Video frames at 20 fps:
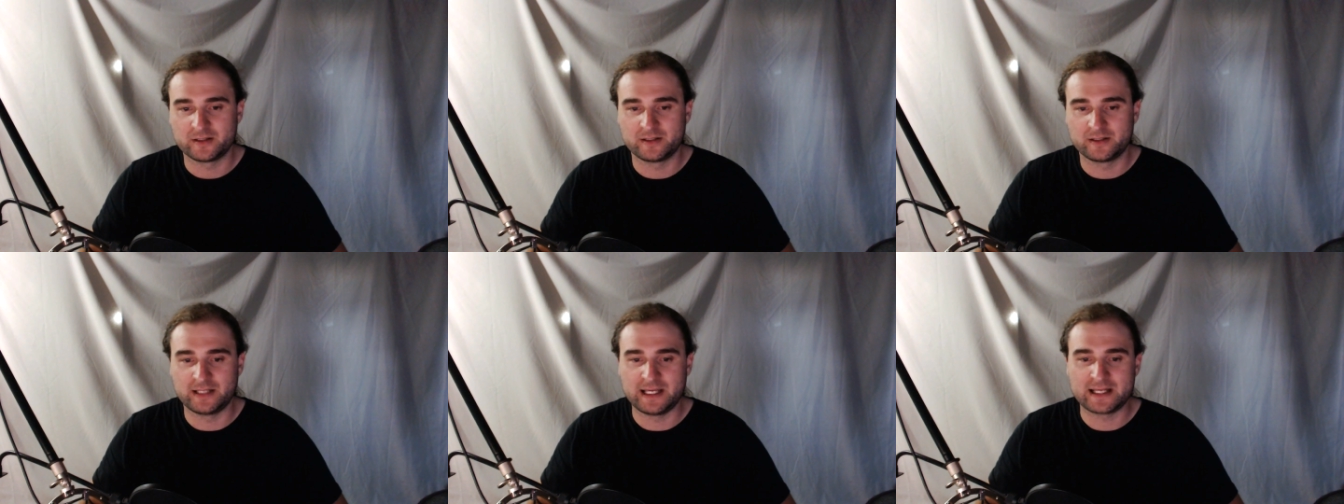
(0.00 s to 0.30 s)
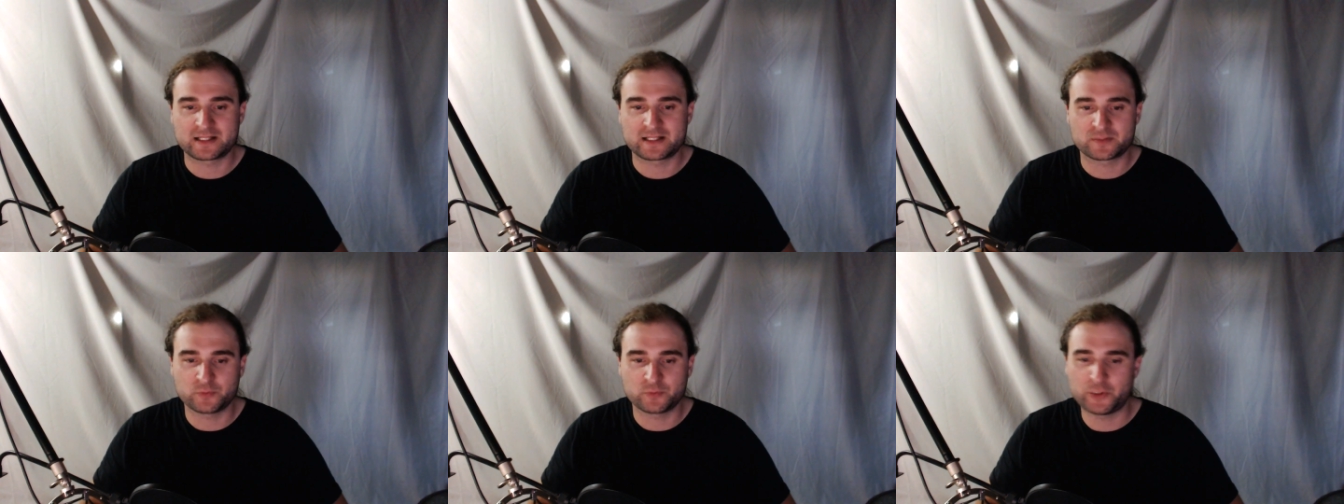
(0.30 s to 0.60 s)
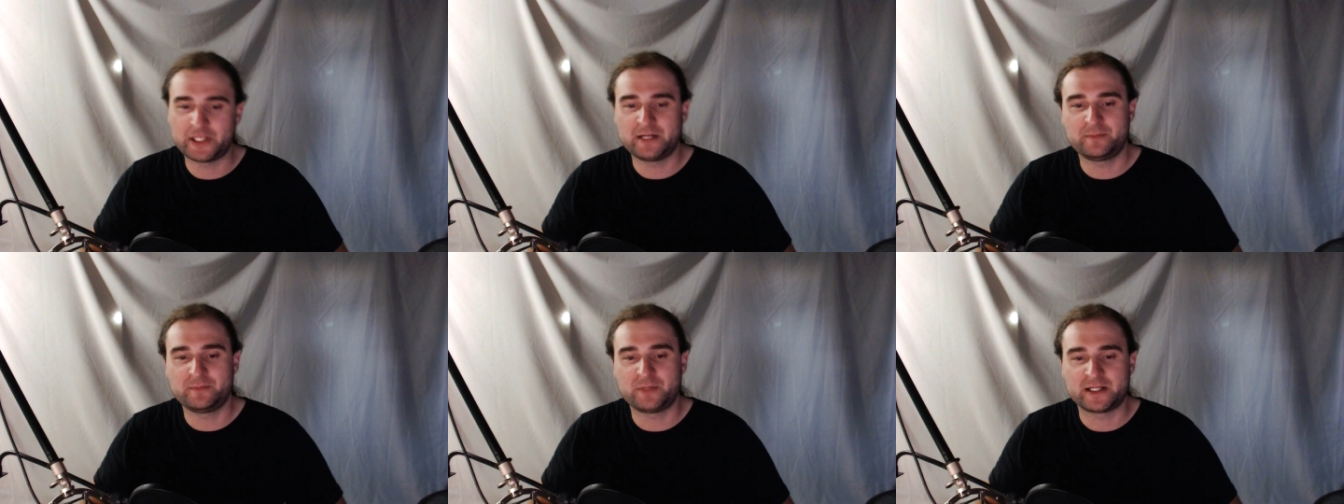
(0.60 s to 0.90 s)
they
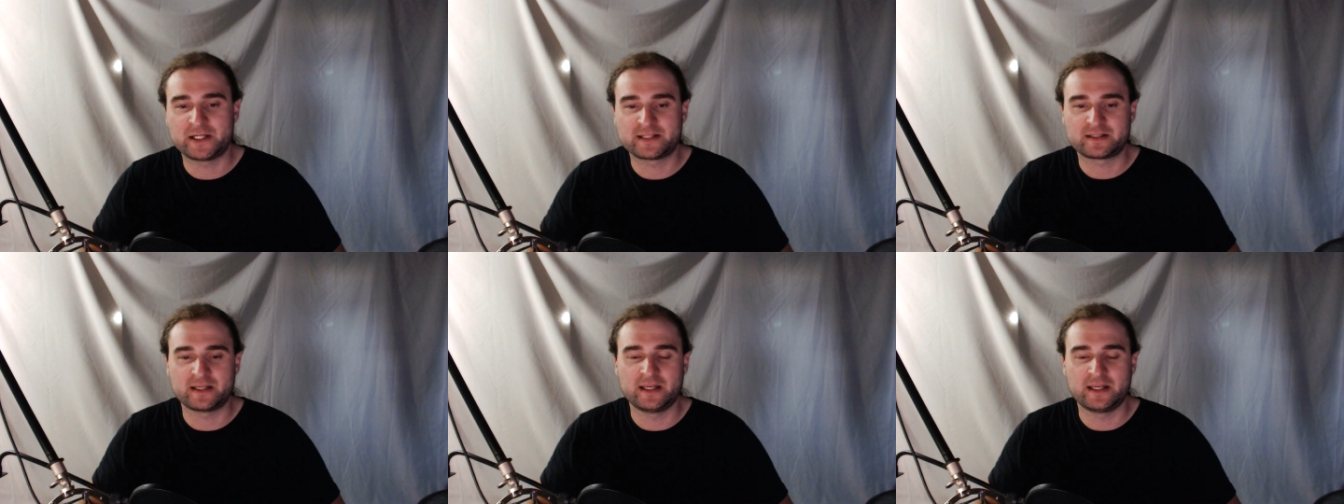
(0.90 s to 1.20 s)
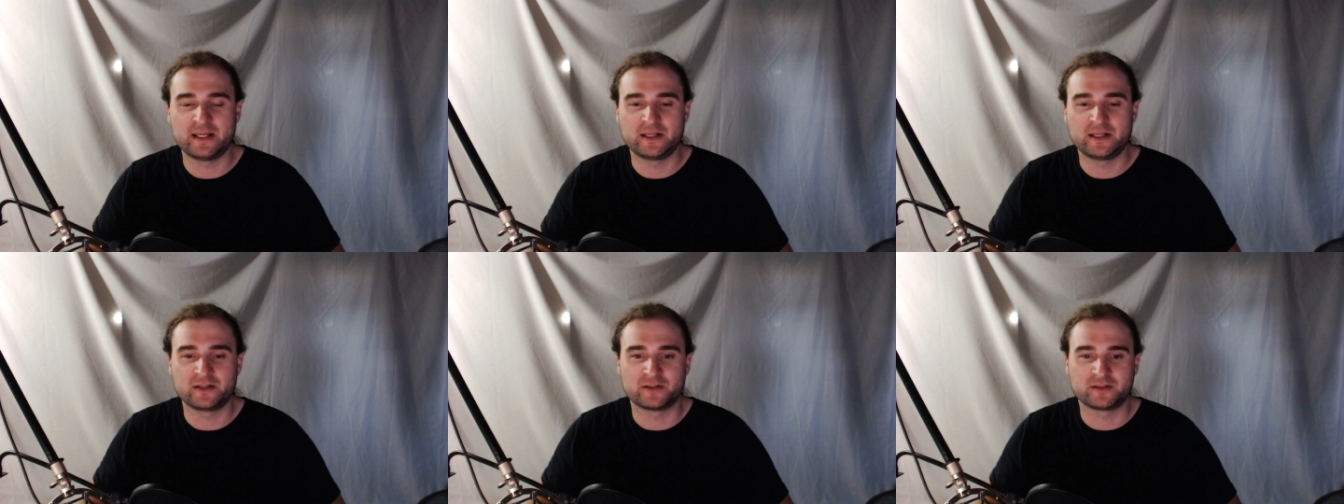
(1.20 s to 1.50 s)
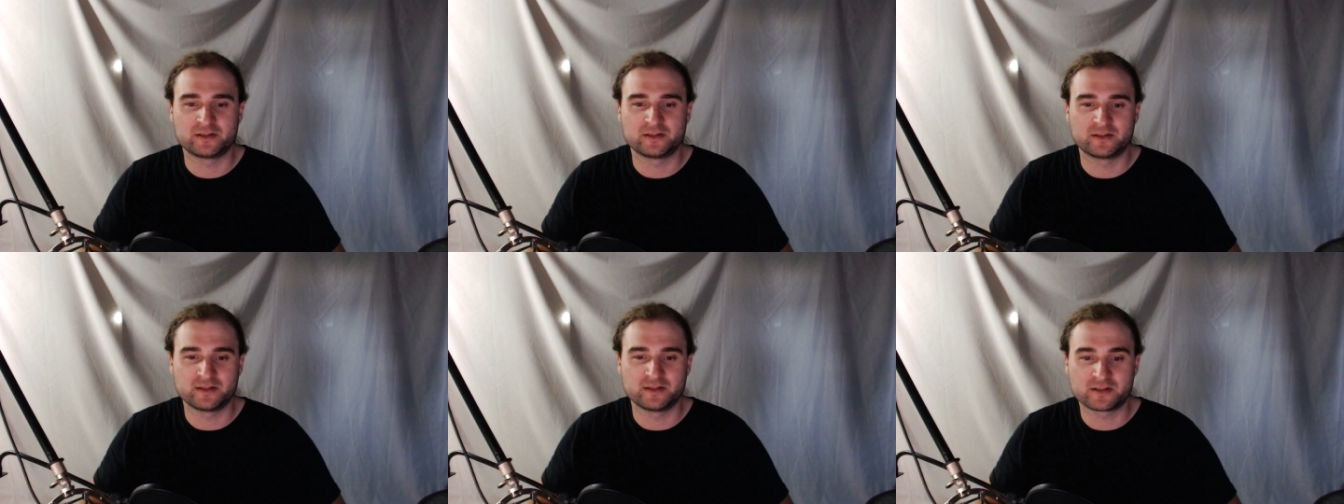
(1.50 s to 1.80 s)
explain it by
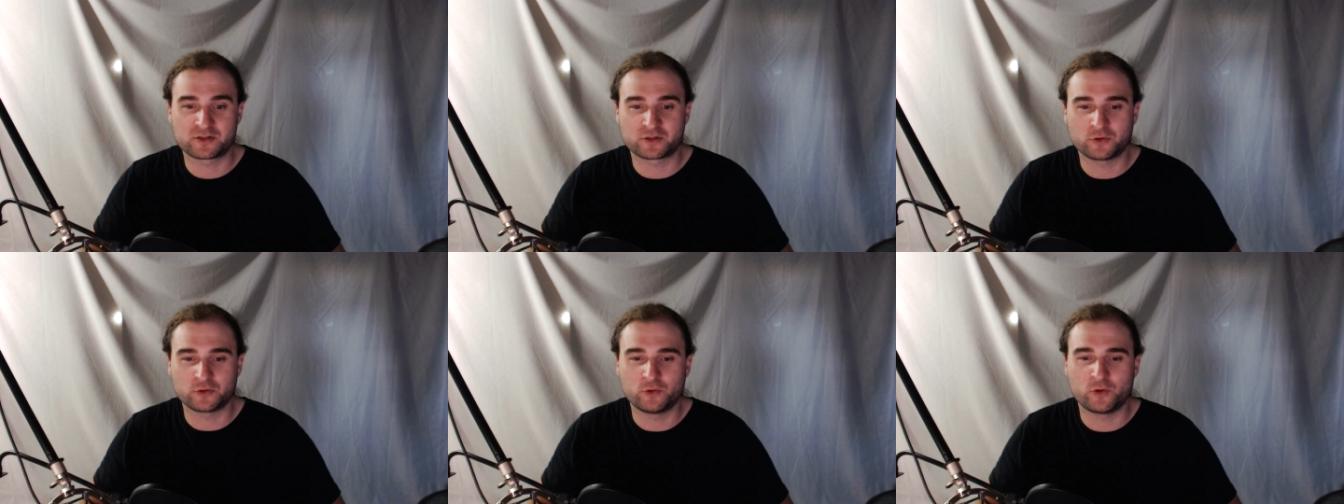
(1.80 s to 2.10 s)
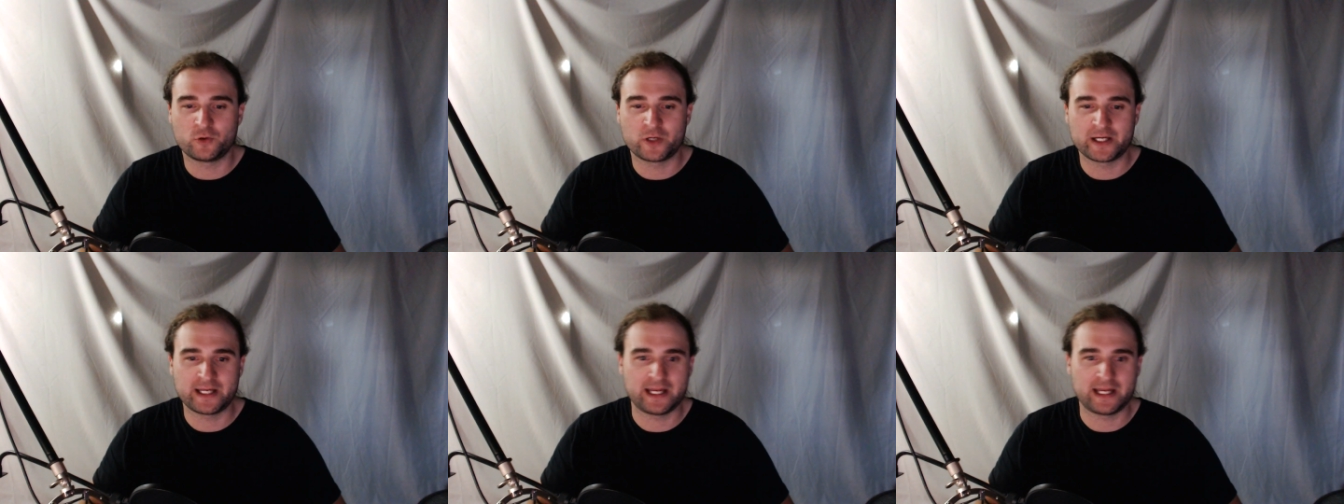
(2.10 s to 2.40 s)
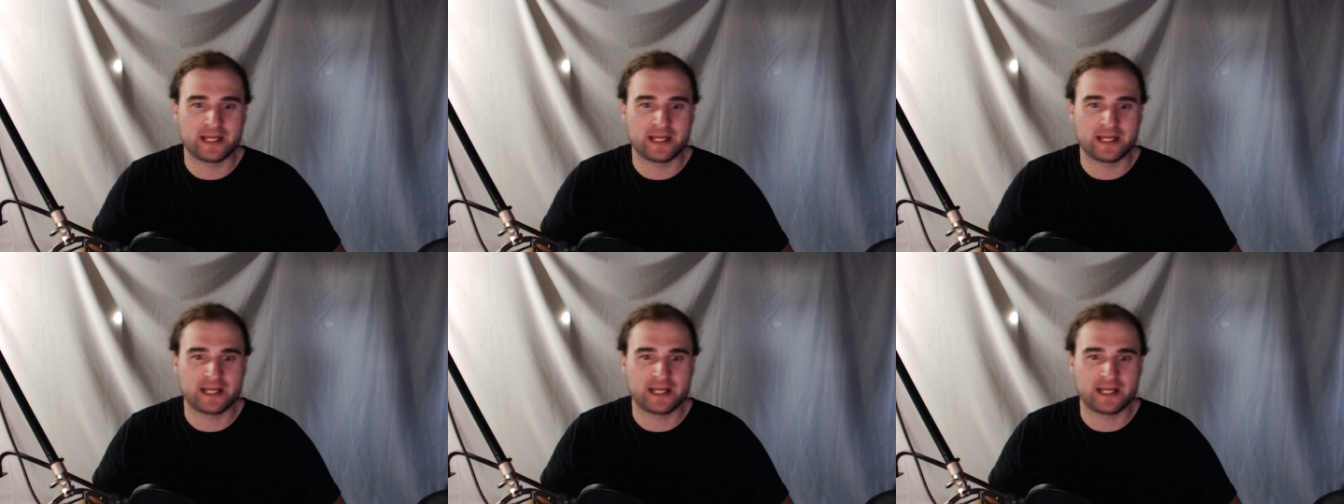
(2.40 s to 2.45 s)
saying this toy